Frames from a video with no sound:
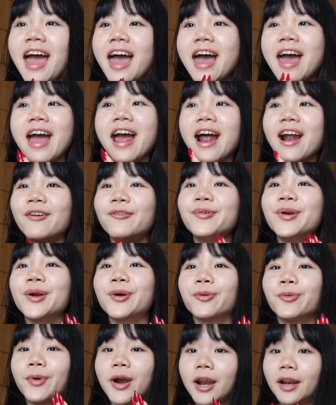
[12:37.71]

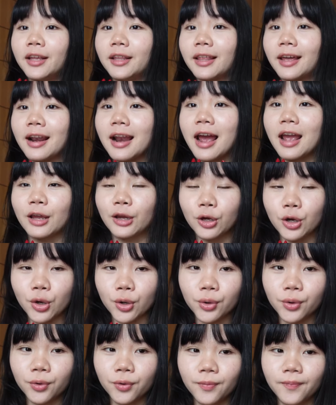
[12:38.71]
Everywhere that I
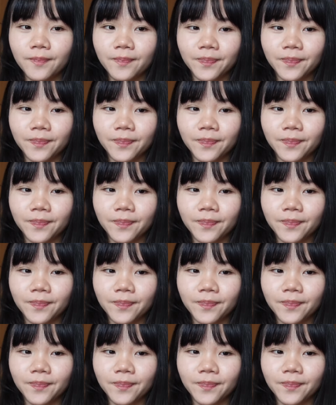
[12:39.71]
go,